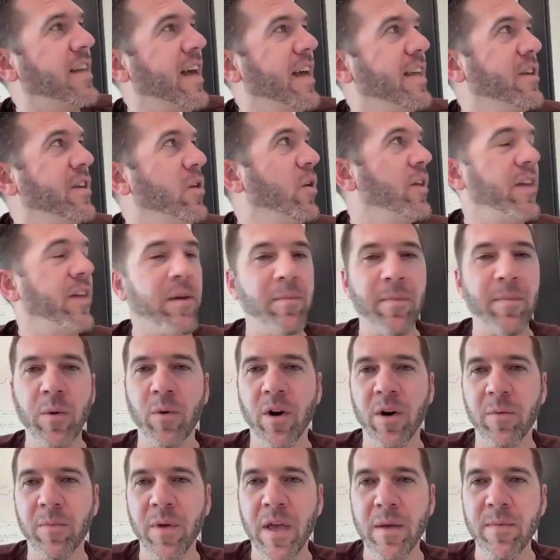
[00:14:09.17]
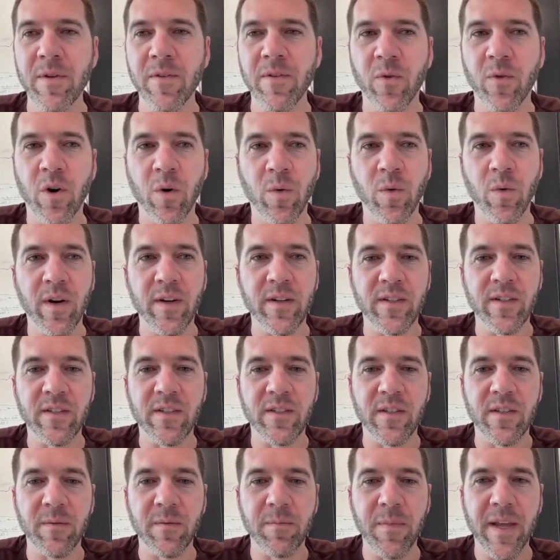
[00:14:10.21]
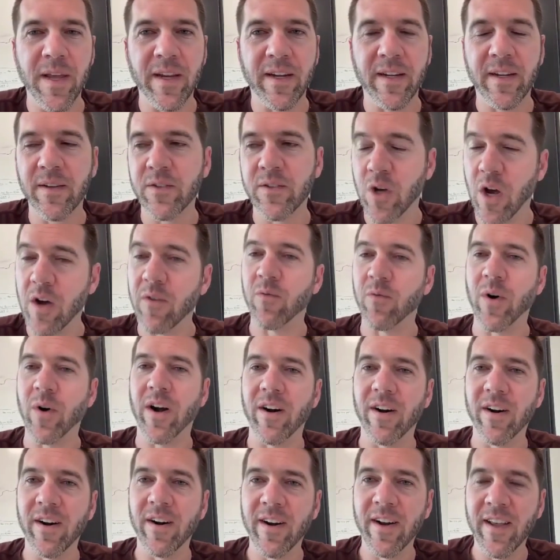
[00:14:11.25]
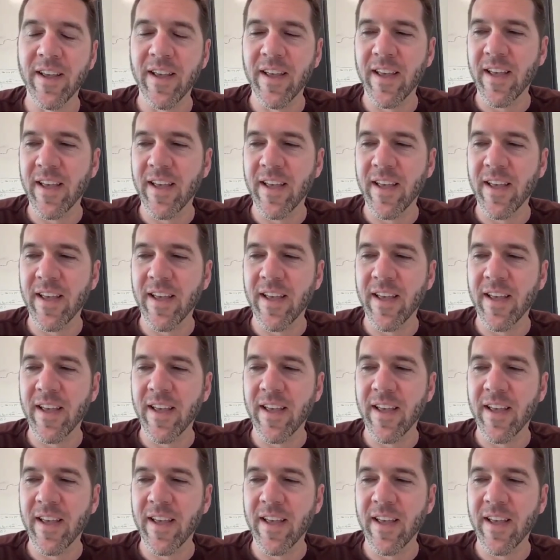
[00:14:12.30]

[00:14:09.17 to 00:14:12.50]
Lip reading: that the only thing people wanted to pay me for was to make software.